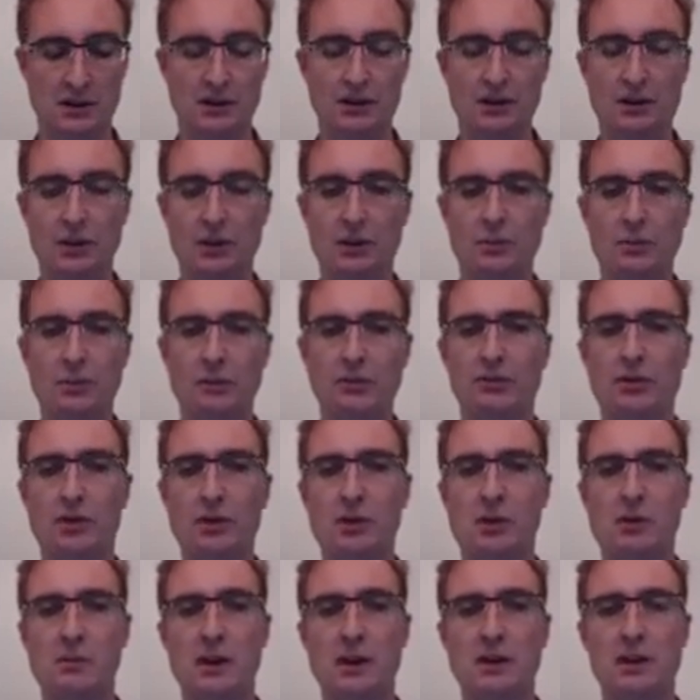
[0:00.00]
So we've
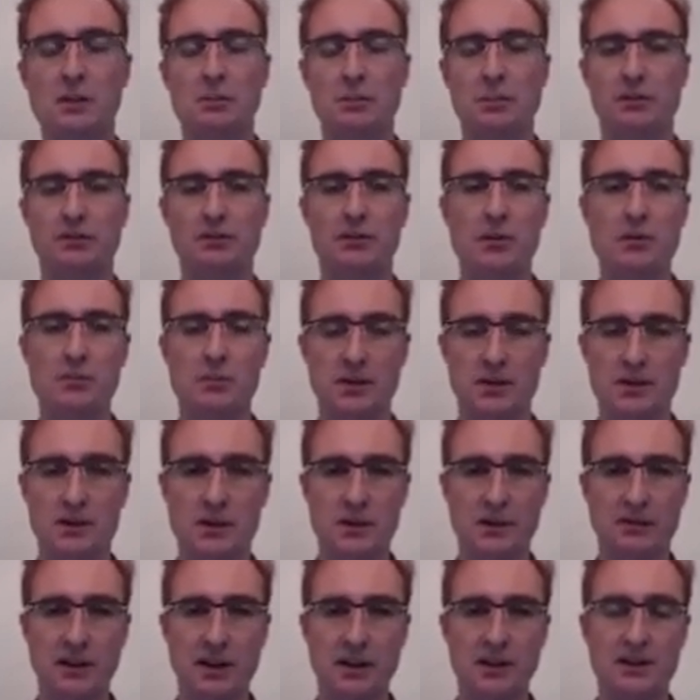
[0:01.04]
talked about the
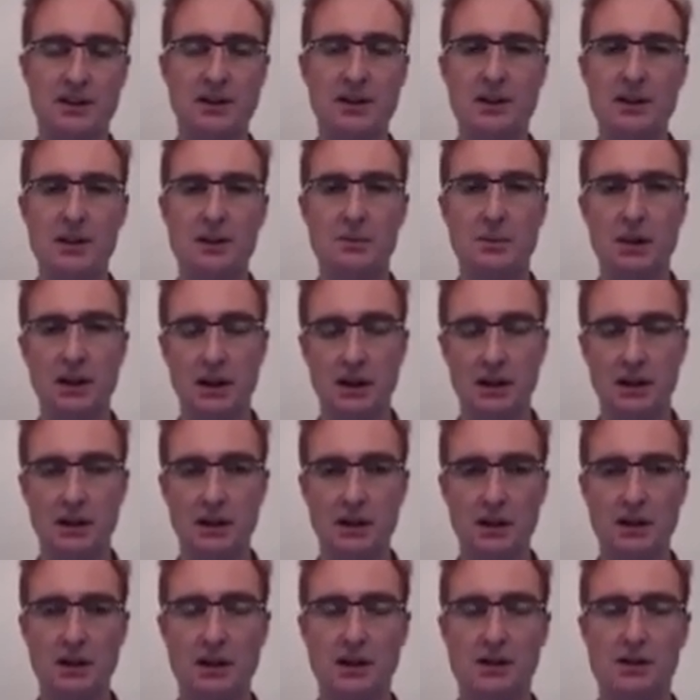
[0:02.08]
performance of HTTP
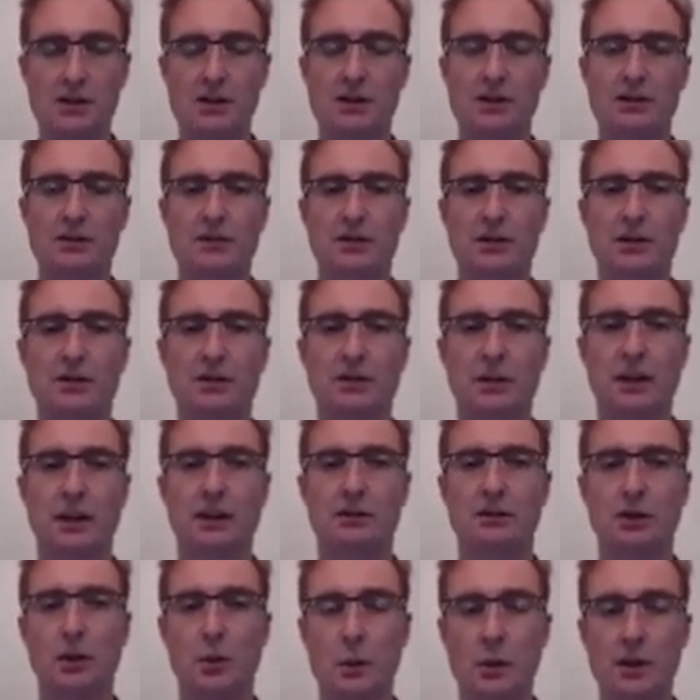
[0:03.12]
just
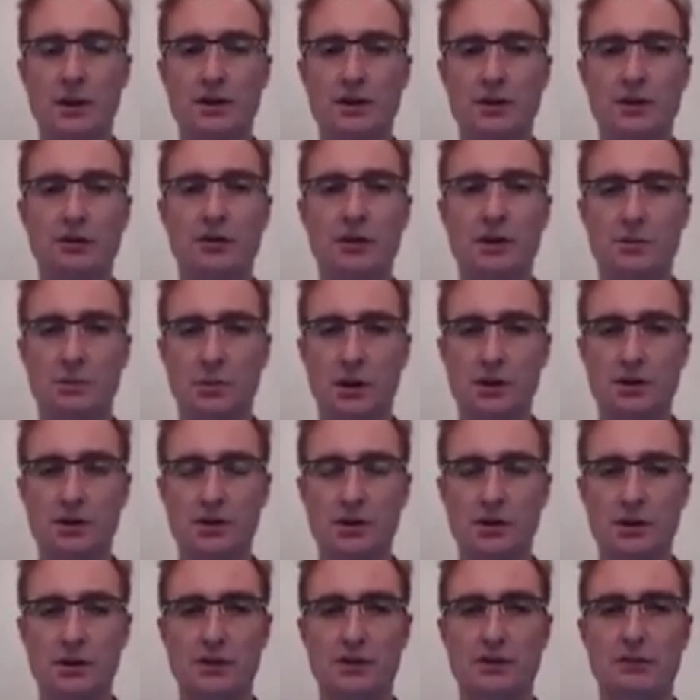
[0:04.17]
for requests and
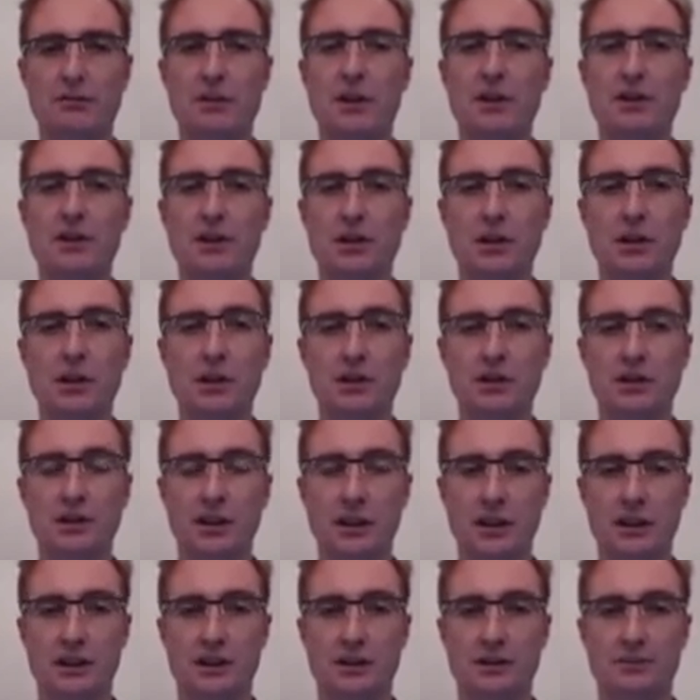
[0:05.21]
responses, fetching
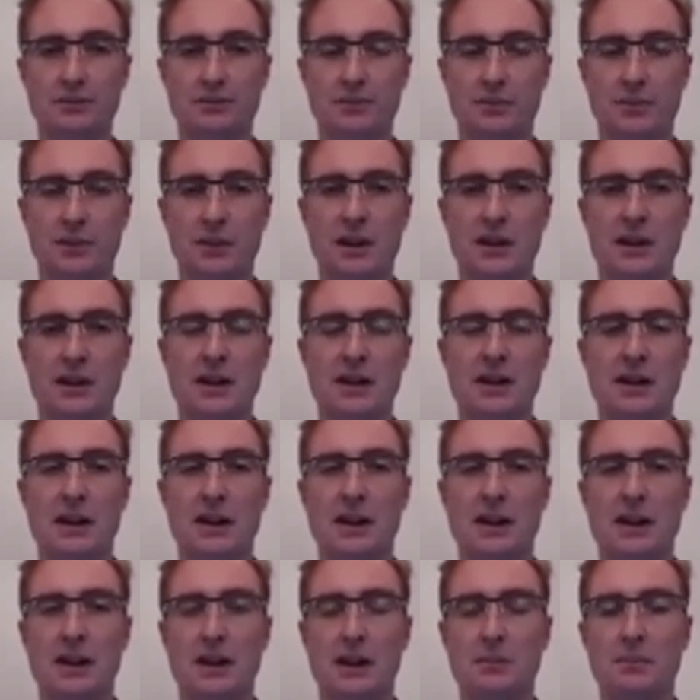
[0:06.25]
content.
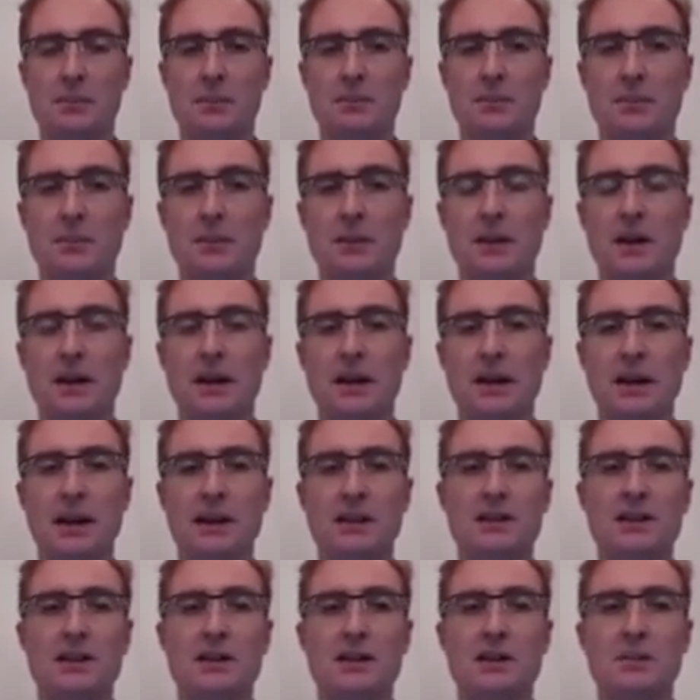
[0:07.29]

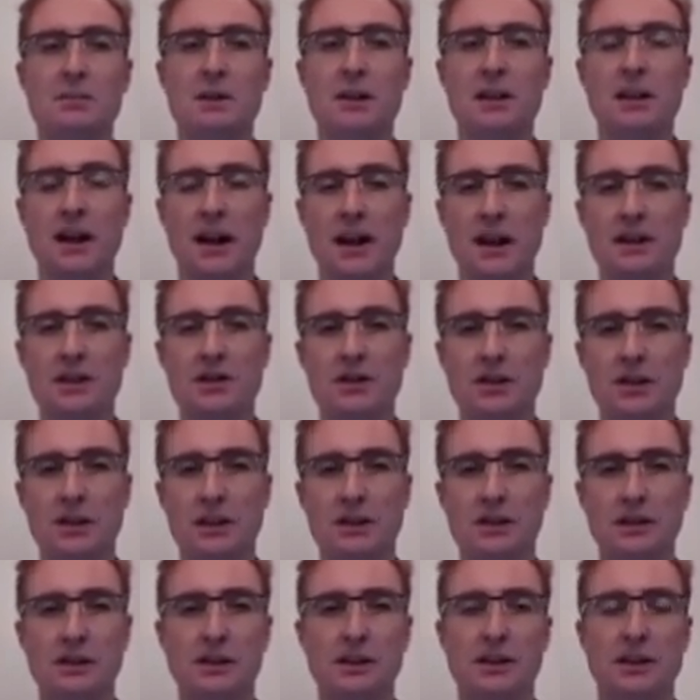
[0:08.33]
HTTP
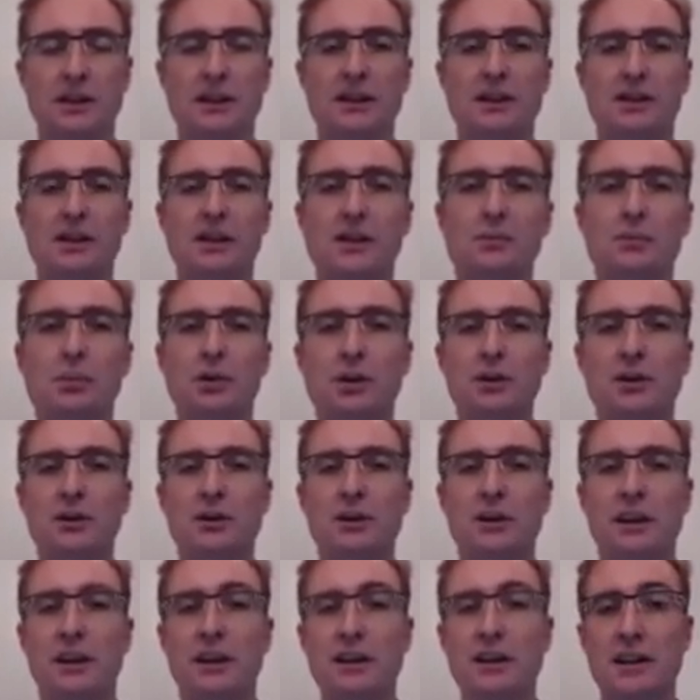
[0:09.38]
caching is an
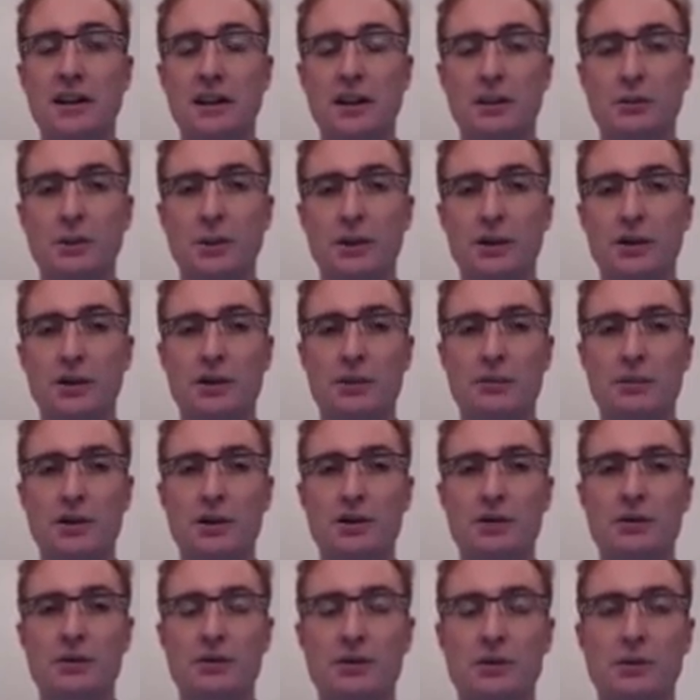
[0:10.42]
important technique which can be
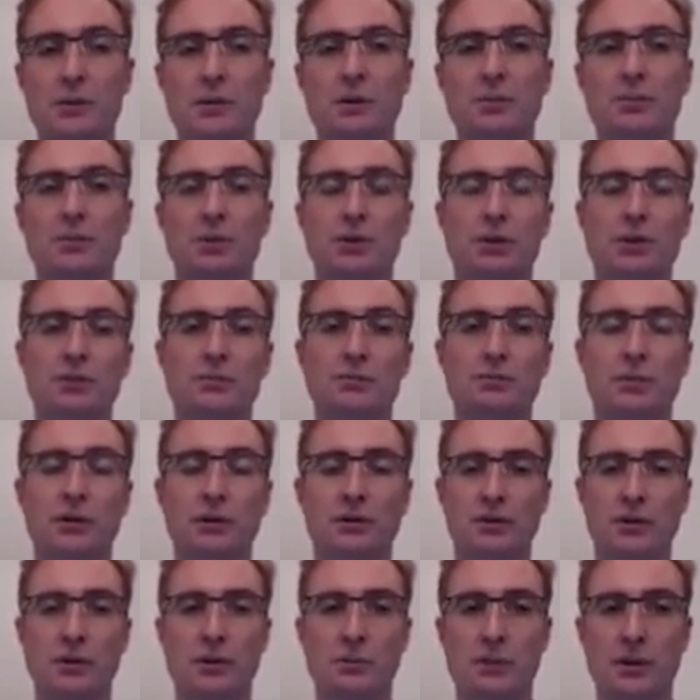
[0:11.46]
used to improve
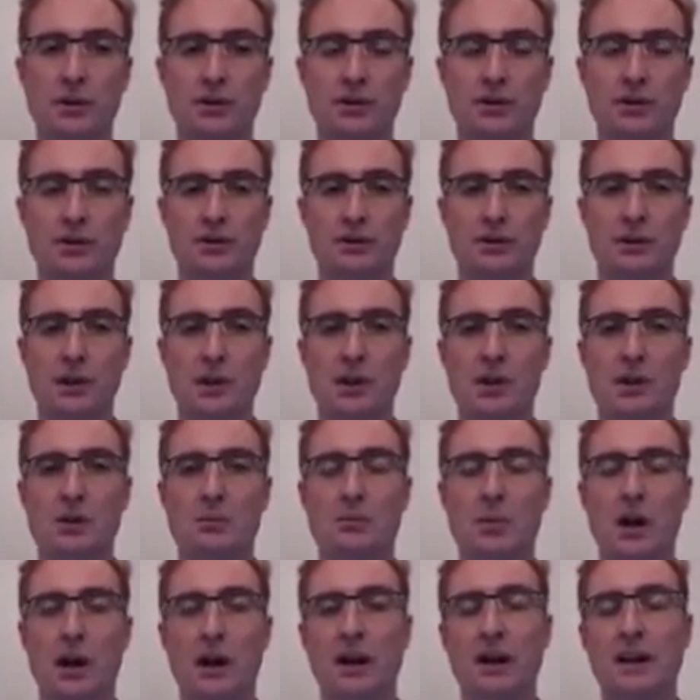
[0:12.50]
performance
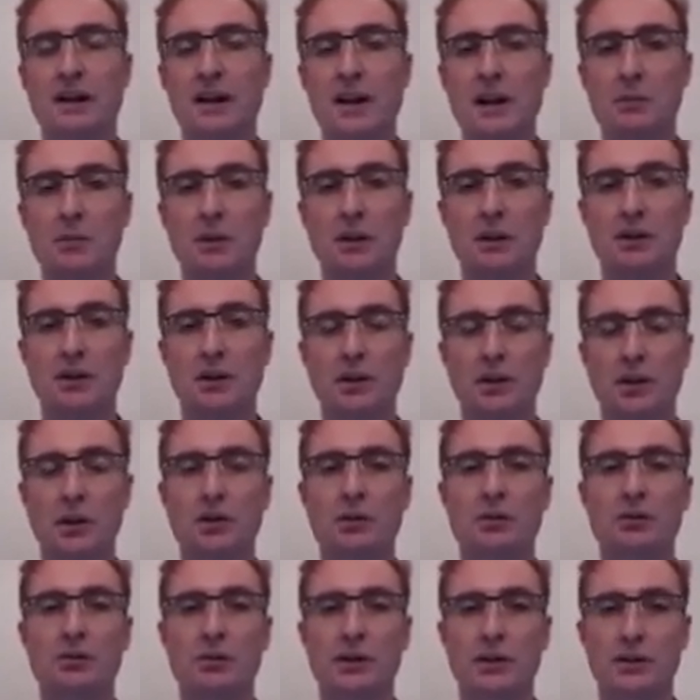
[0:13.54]
by enabling the
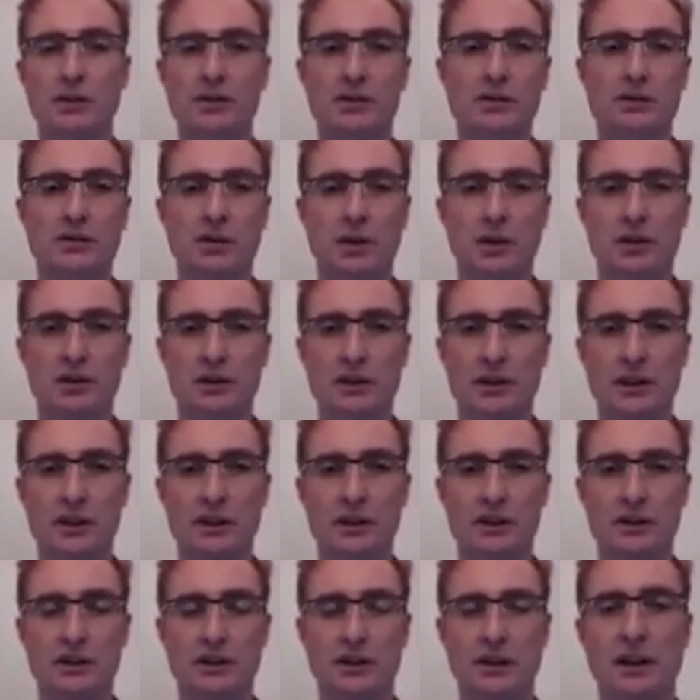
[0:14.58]
local reuse of
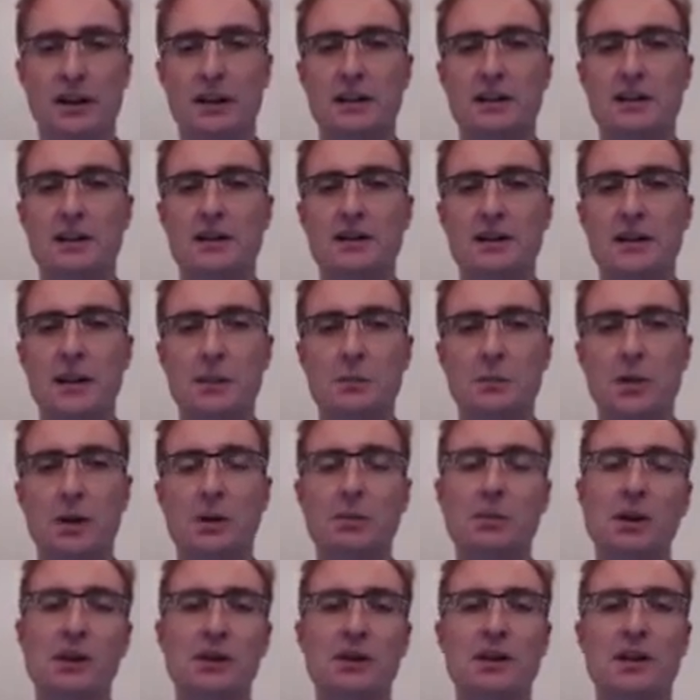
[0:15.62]
content. And in this segment
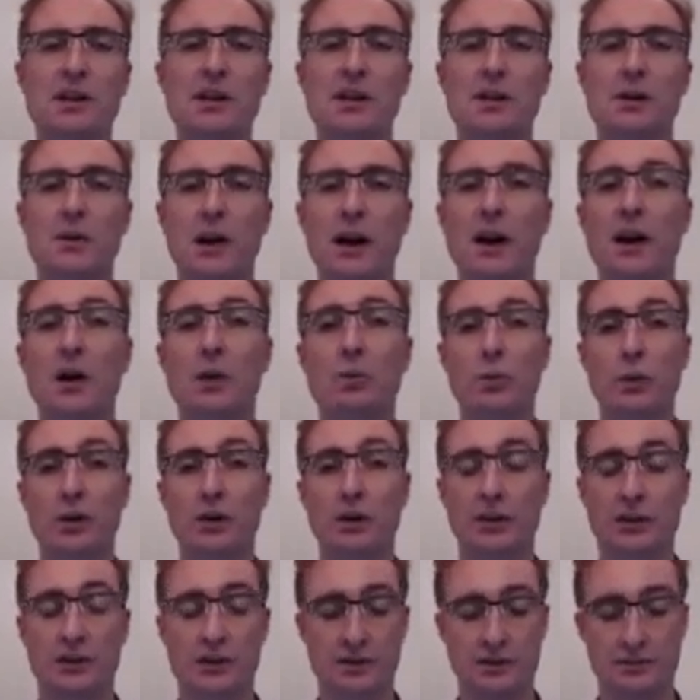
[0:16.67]
I'm going to tell you how it
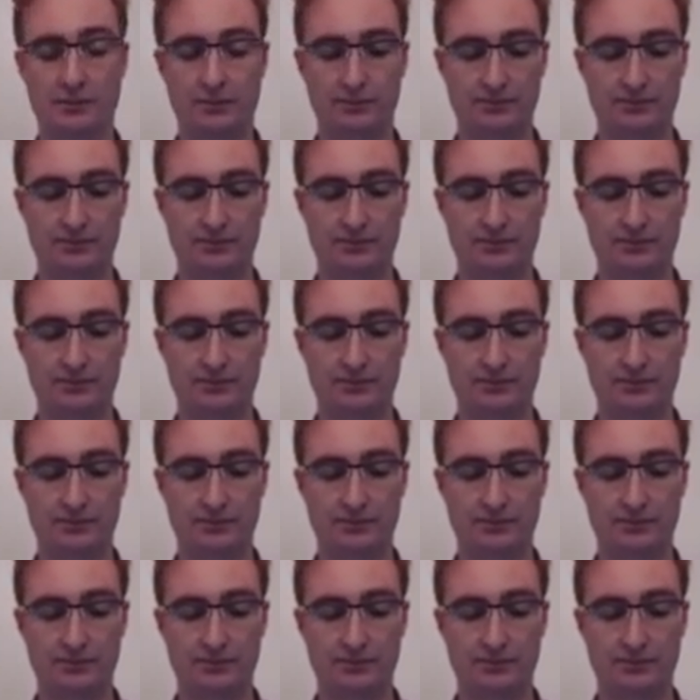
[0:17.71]
works.